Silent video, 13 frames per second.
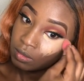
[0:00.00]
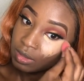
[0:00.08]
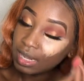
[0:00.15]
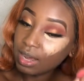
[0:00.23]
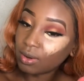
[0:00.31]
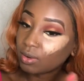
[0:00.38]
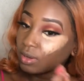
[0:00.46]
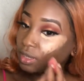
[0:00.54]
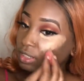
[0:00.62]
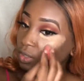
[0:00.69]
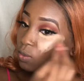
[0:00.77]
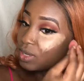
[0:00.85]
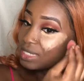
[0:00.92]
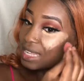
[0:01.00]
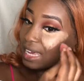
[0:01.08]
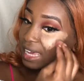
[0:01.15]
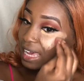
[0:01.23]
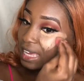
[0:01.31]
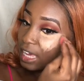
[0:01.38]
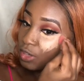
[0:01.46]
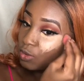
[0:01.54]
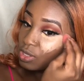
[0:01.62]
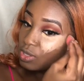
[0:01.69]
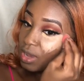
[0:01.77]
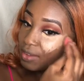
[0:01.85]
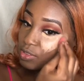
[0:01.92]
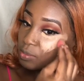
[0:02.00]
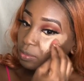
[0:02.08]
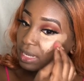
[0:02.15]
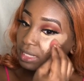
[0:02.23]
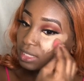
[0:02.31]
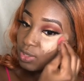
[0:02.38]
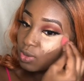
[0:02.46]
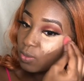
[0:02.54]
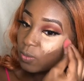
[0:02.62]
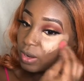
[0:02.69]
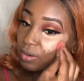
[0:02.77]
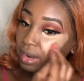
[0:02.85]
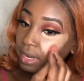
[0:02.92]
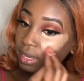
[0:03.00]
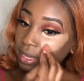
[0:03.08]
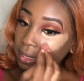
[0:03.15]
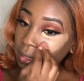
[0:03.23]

Now the ones that get here, you still have to blend it somewhere, right?